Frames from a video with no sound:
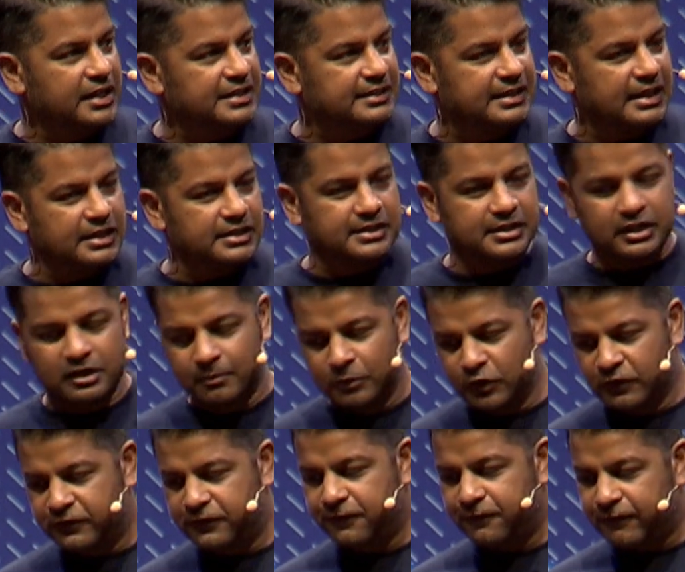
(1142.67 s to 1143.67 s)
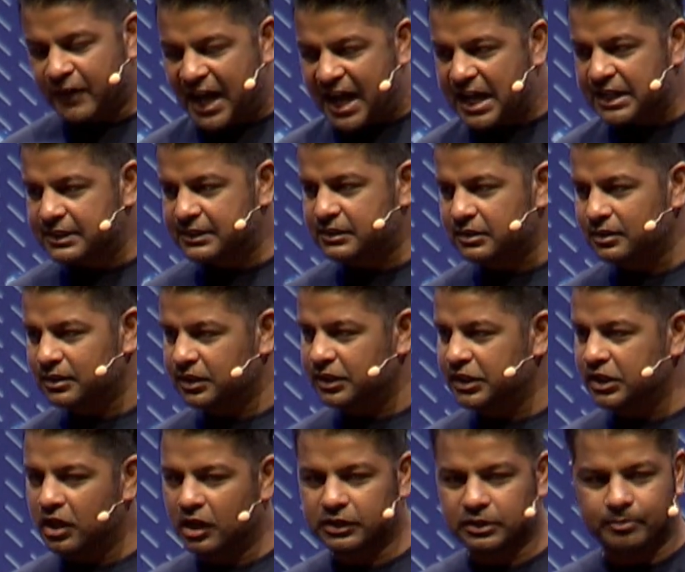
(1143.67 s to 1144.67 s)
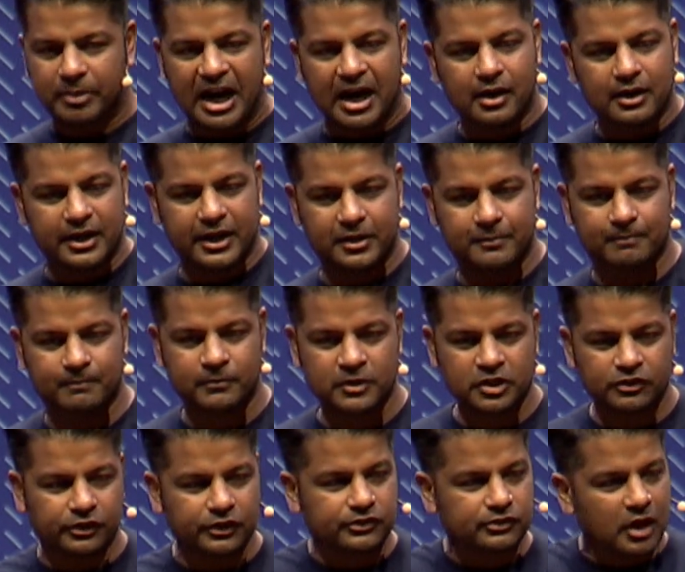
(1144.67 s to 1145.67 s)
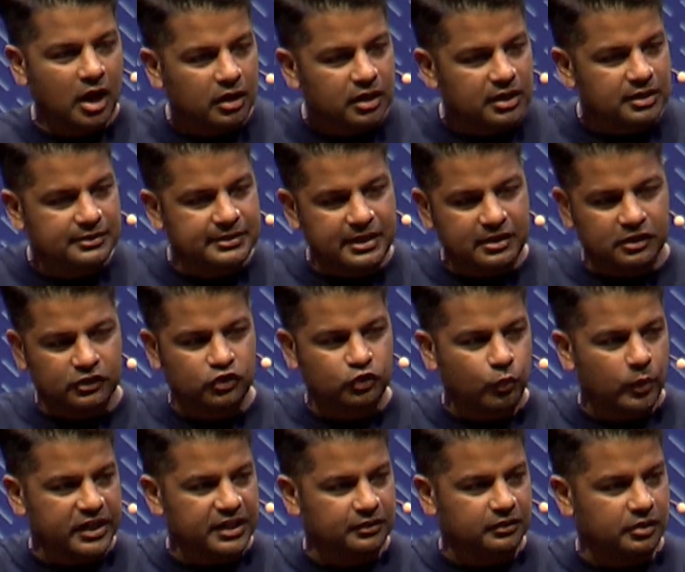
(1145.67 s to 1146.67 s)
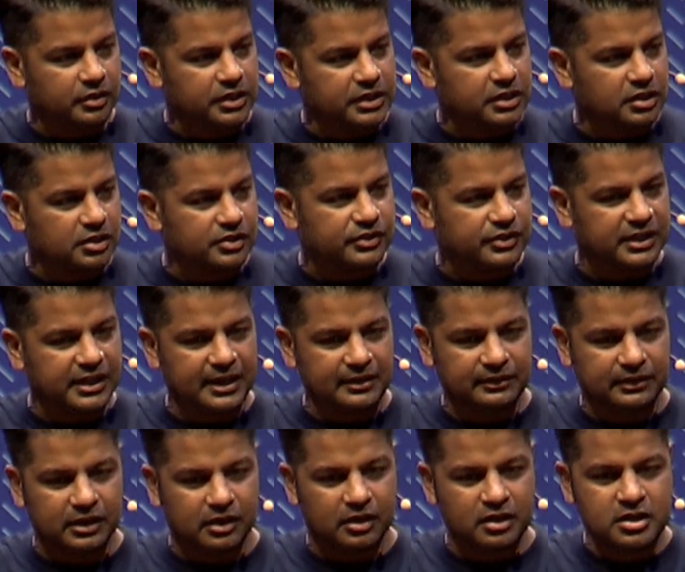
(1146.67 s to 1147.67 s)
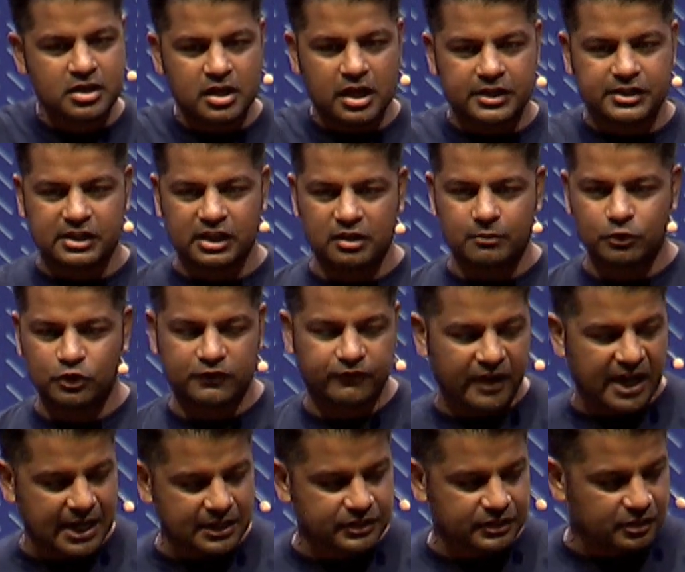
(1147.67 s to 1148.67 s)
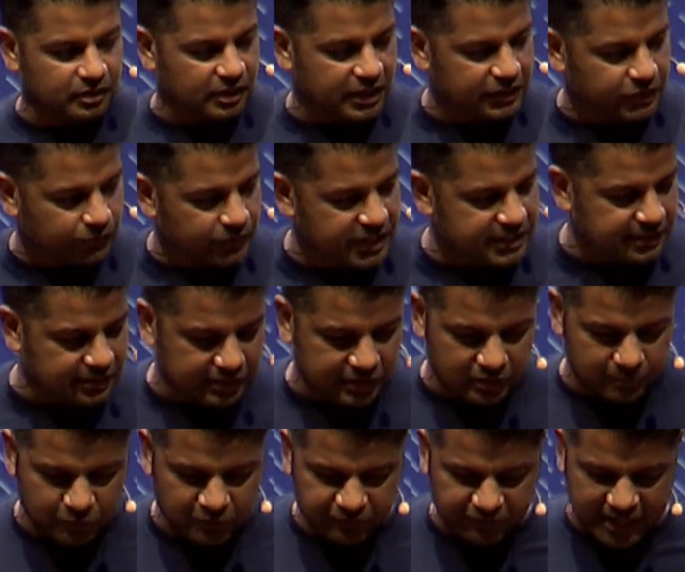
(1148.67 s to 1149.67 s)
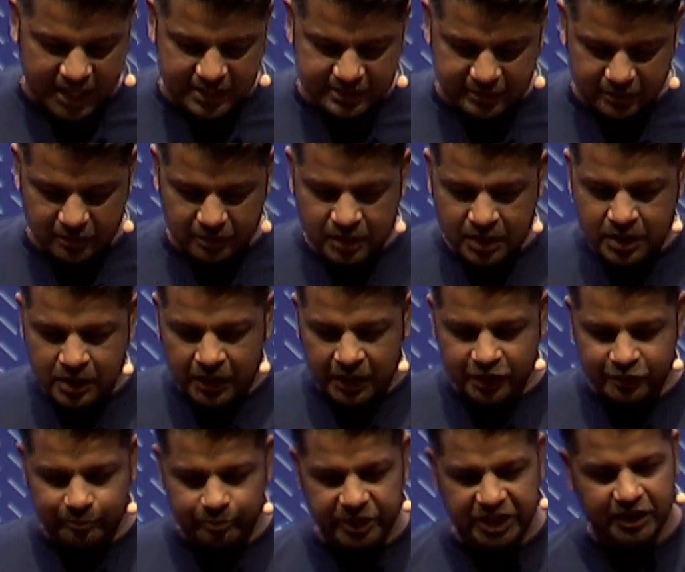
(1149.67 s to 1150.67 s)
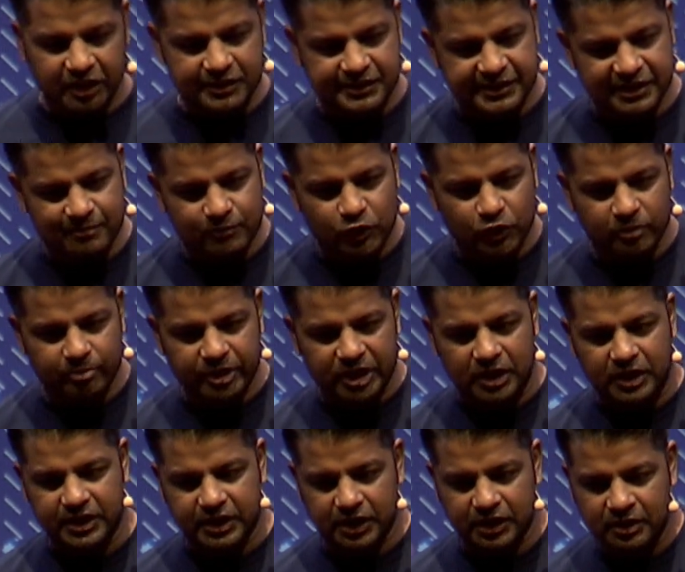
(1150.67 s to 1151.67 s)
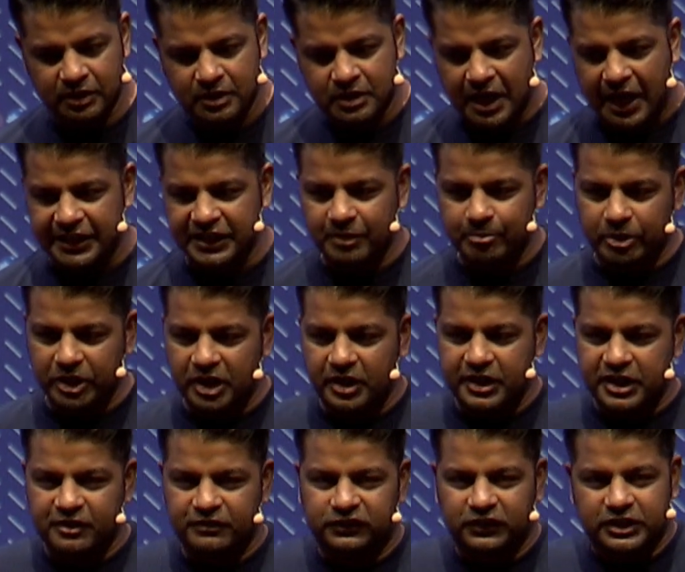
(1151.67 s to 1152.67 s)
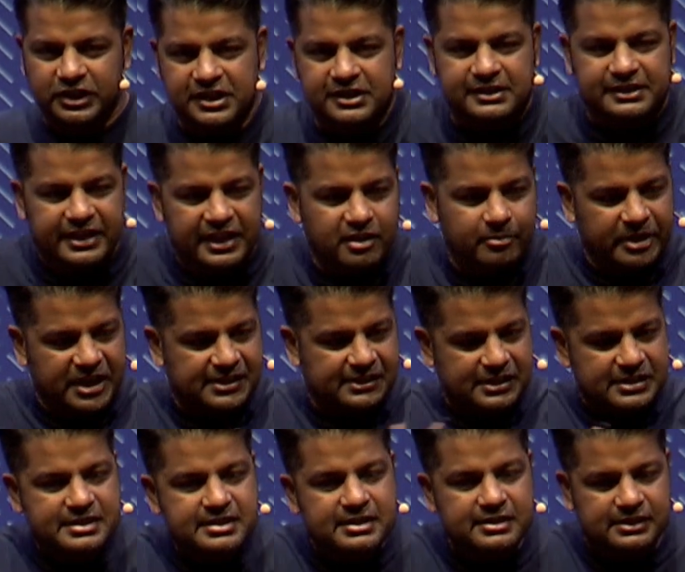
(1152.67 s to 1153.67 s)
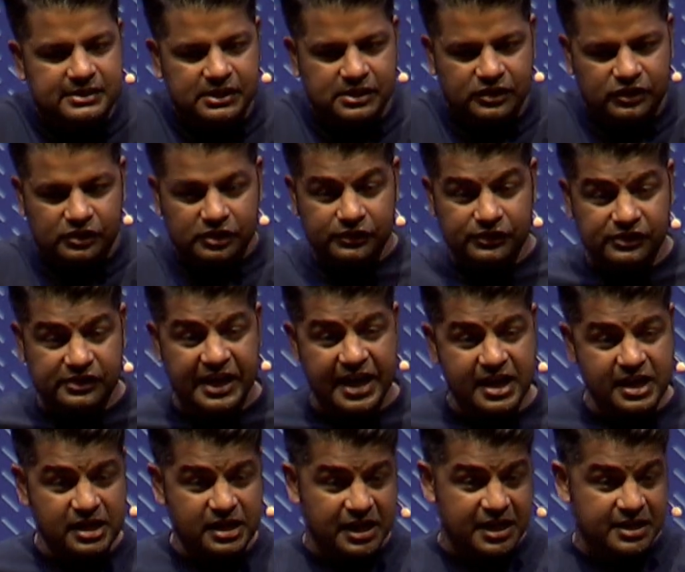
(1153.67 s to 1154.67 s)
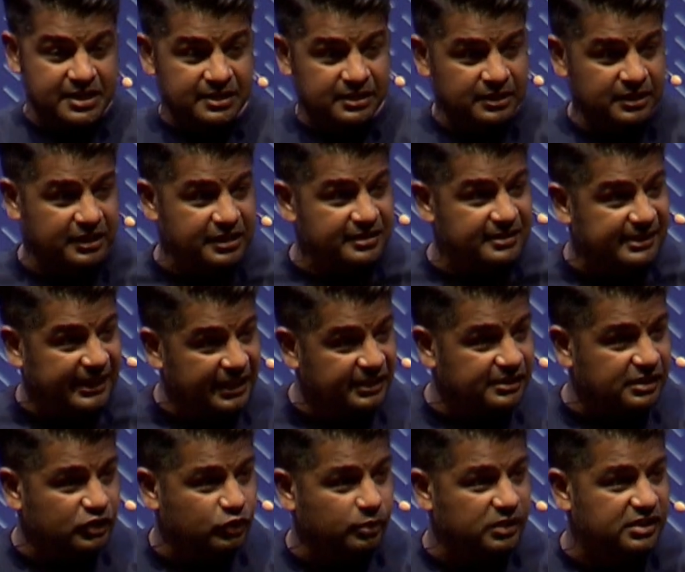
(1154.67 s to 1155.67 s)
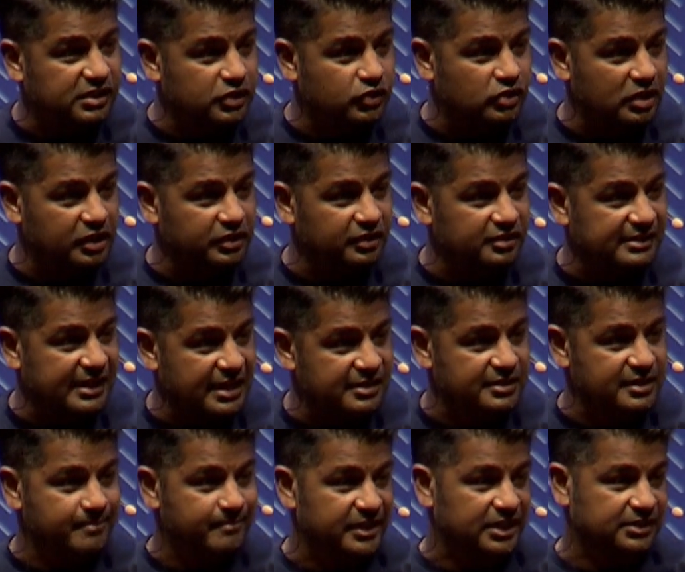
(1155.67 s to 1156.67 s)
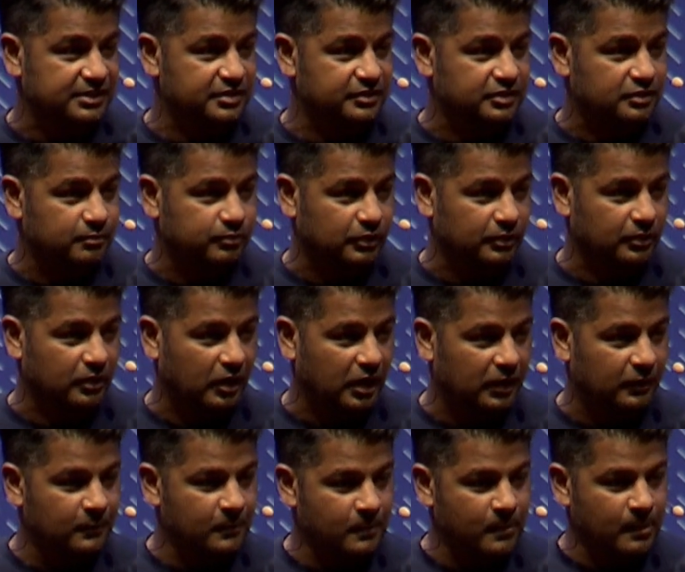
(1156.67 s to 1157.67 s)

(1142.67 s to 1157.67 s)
is that it's going to move faster than the other paradigm. So it's not going to take us 20, 30 years to get there. It's going to move faster, and the reason it's going to move faster is because the immutability and the ability for these database instances to stay in consensus with each other is actually built into the protocol.